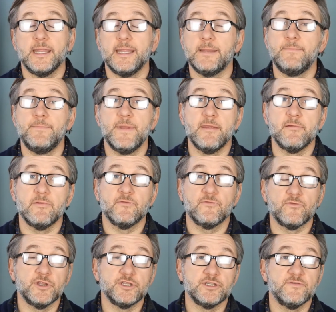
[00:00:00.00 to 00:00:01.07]
and beer in the
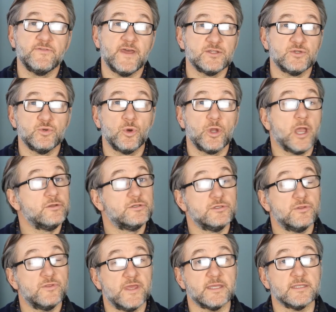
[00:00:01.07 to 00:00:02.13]
fridge if that's your
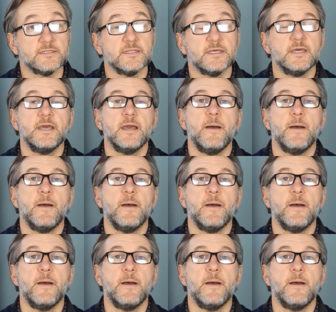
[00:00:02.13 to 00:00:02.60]
go-to things.